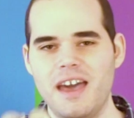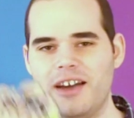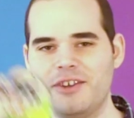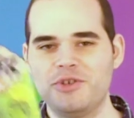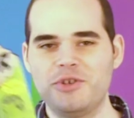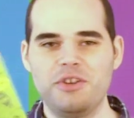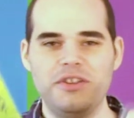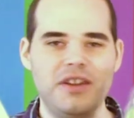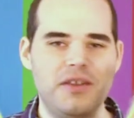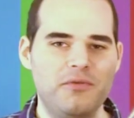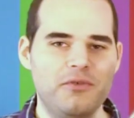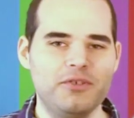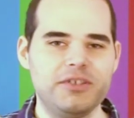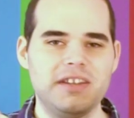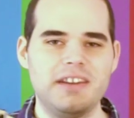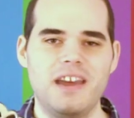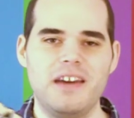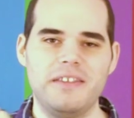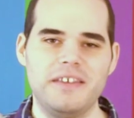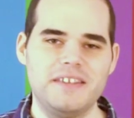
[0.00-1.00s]
I'll show you a
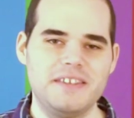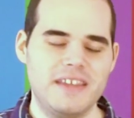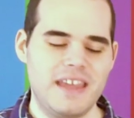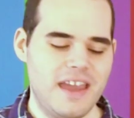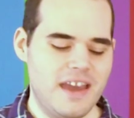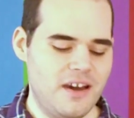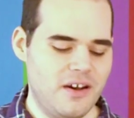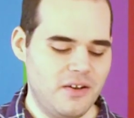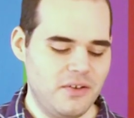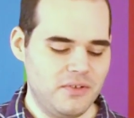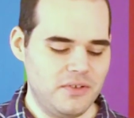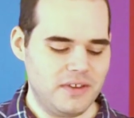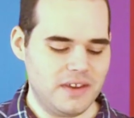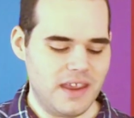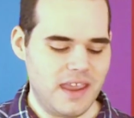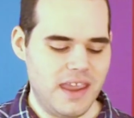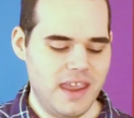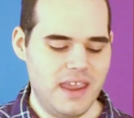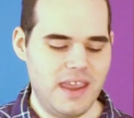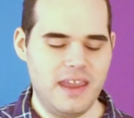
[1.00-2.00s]
difference in how they sound
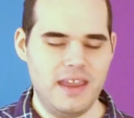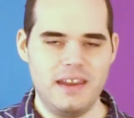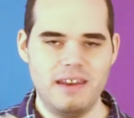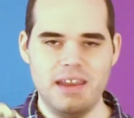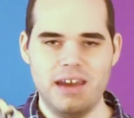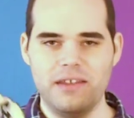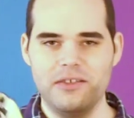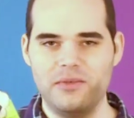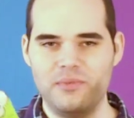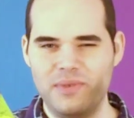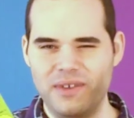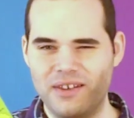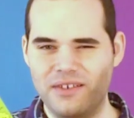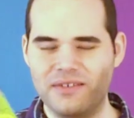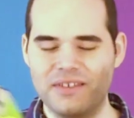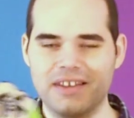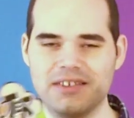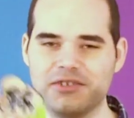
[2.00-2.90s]
and how they're built,